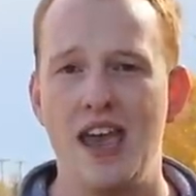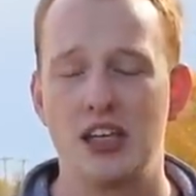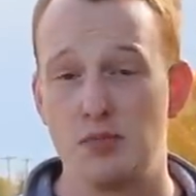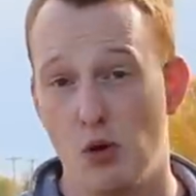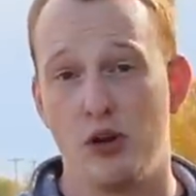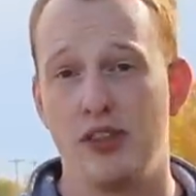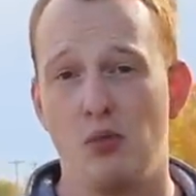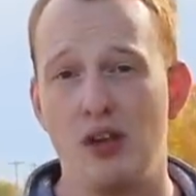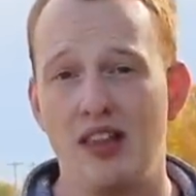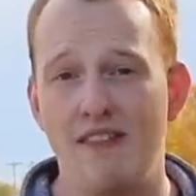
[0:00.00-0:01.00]
And it's important
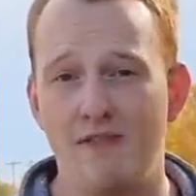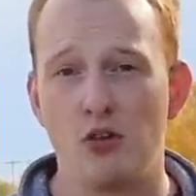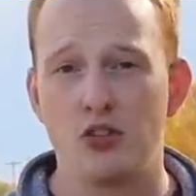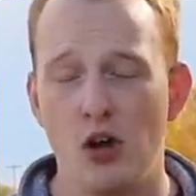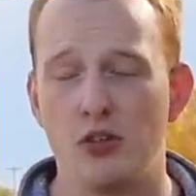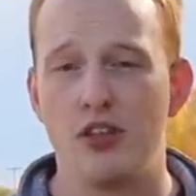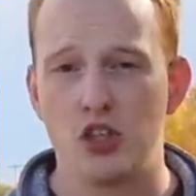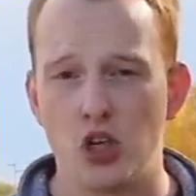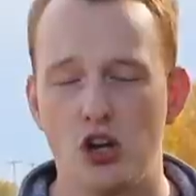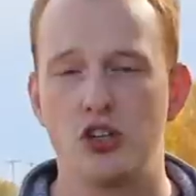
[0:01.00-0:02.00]
that we let folks know that
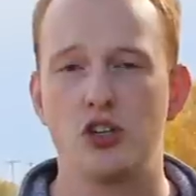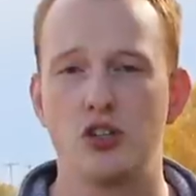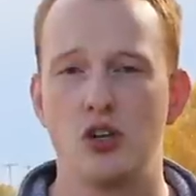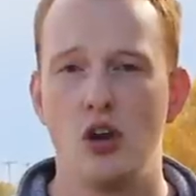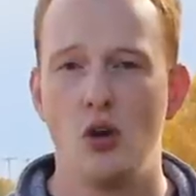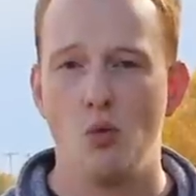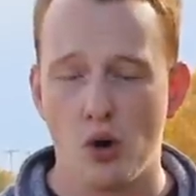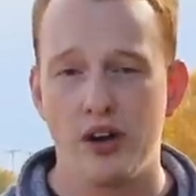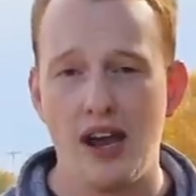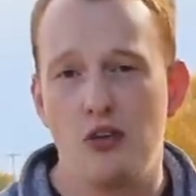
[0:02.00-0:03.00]
the charges
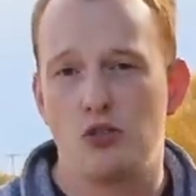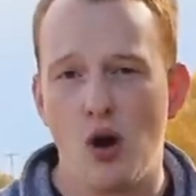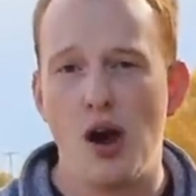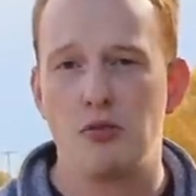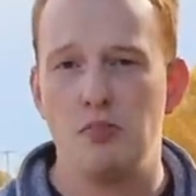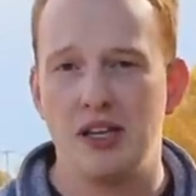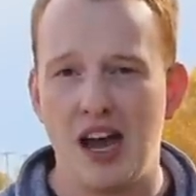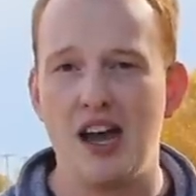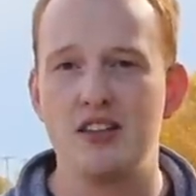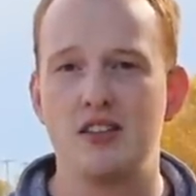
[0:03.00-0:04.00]
were now dropped
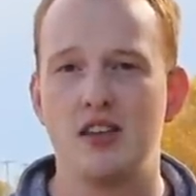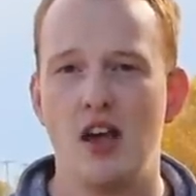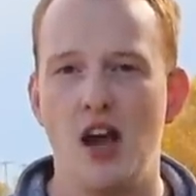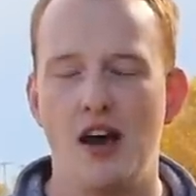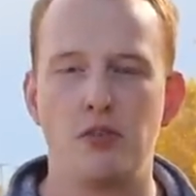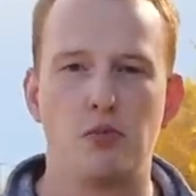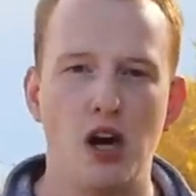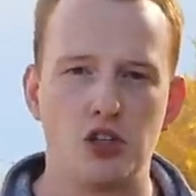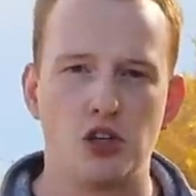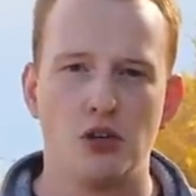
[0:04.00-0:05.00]
because of the
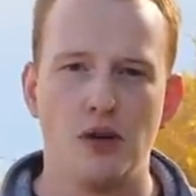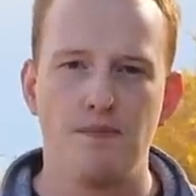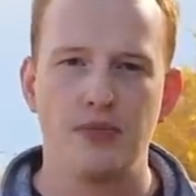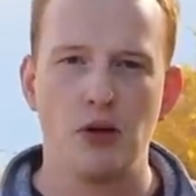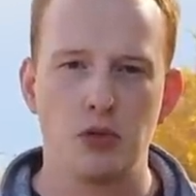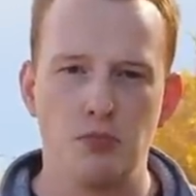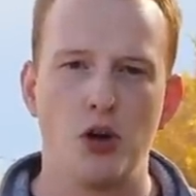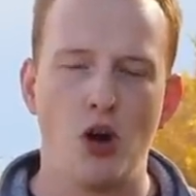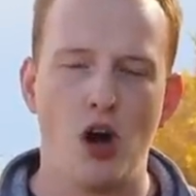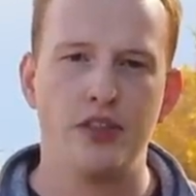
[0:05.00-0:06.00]
pressure that was
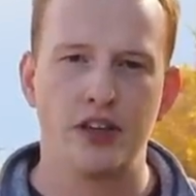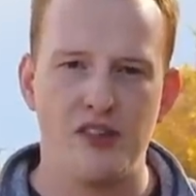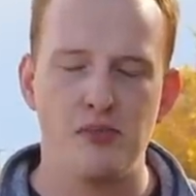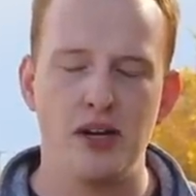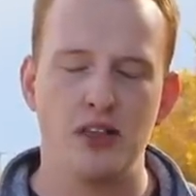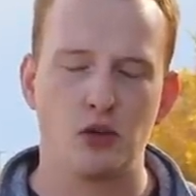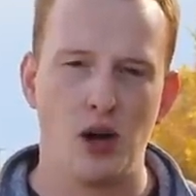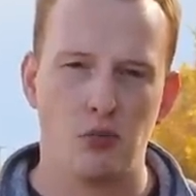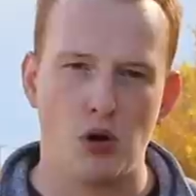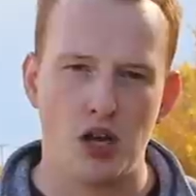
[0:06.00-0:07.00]
put on the government and the
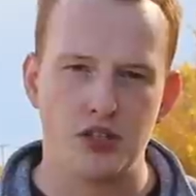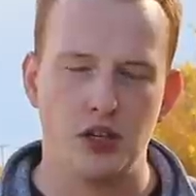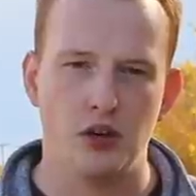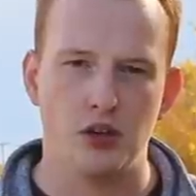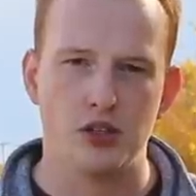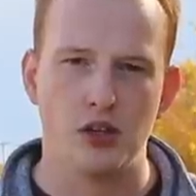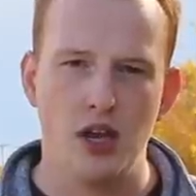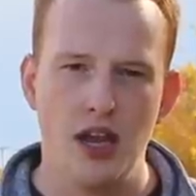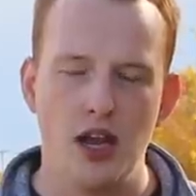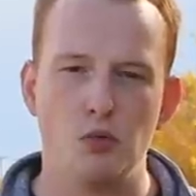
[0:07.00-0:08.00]
Crown prosecutors.
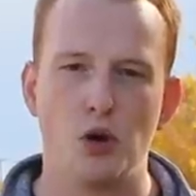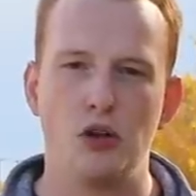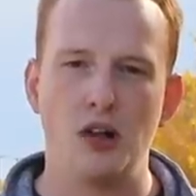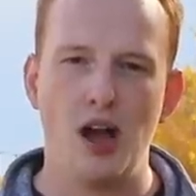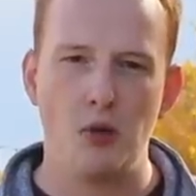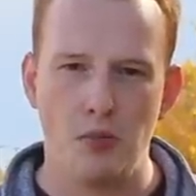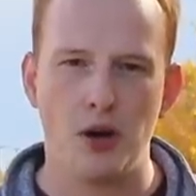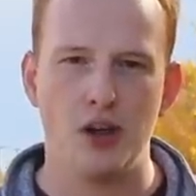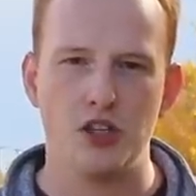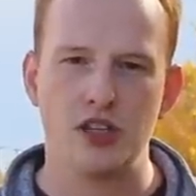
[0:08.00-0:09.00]
In rural
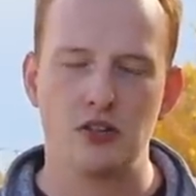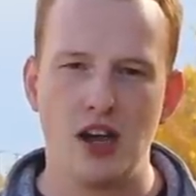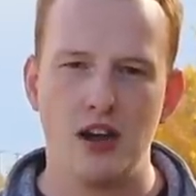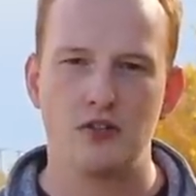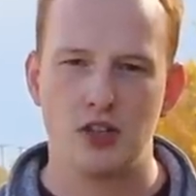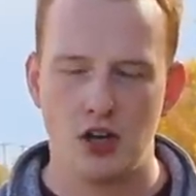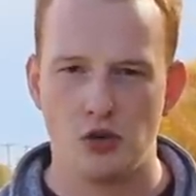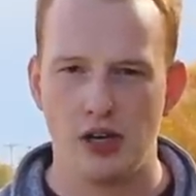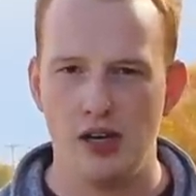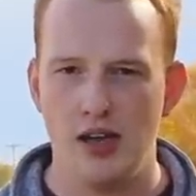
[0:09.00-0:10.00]
Alberta, just outside of
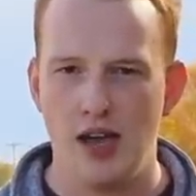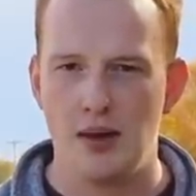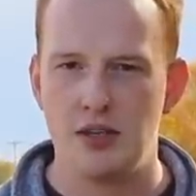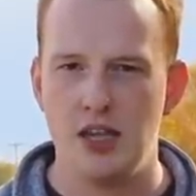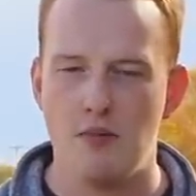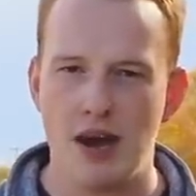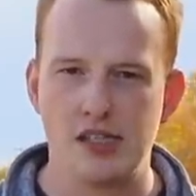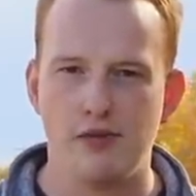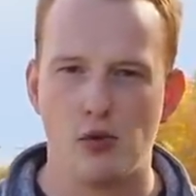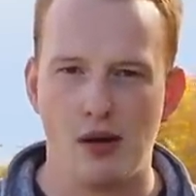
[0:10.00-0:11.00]
Sundre, I'm Keean
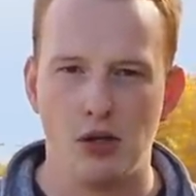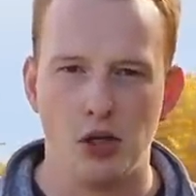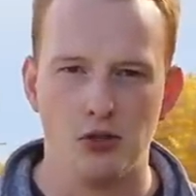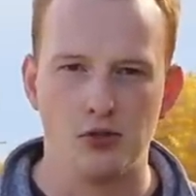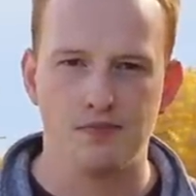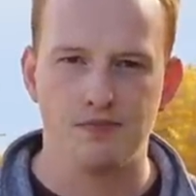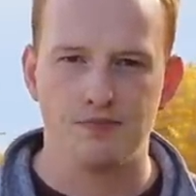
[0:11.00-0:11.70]
Bexte for Rebel News.